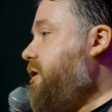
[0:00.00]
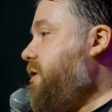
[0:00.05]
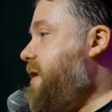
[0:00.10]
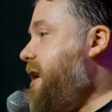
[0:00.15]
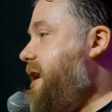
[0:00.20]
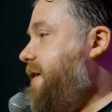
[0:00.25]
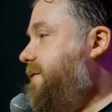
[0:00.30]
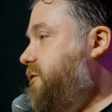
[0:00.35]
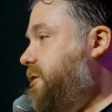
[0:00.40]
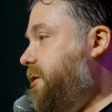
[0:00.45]
you
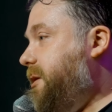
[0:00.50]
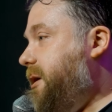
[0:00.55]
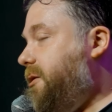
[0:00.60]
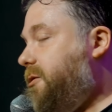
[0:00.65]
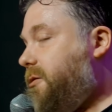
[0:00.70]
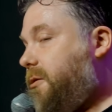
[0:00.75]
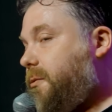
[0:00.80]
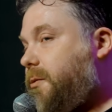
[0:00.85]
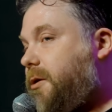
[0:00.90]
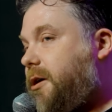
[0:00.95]
have to
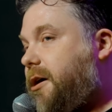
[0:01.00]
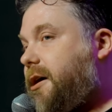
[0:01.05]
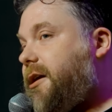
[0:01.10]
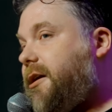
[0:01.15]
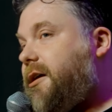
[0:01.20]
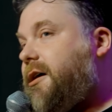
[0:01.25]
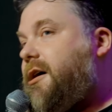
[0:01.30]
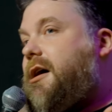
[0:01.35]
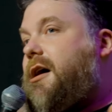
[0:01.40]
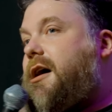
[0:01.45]
either
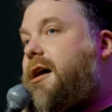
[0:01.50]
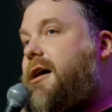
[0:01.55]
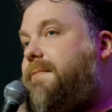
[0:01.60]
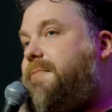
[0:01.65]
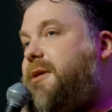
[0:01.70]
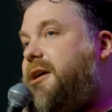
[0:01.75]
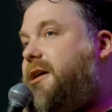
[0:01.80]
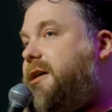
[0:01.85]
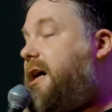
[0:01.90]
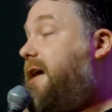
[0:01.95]
one,
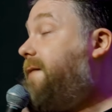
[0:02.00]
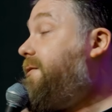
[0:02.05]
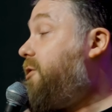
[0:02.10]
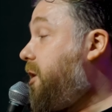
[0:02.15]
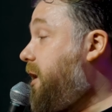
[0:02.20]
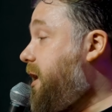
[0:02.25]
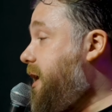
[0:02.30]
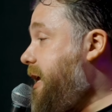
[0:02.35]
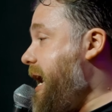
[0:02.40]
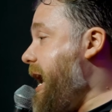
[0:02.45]
be
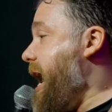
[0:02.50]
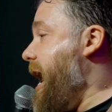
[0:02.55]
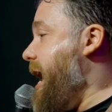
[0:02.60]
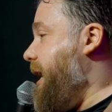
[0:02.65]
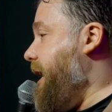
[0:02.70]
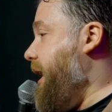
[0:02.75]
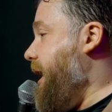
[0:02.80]
covered in cat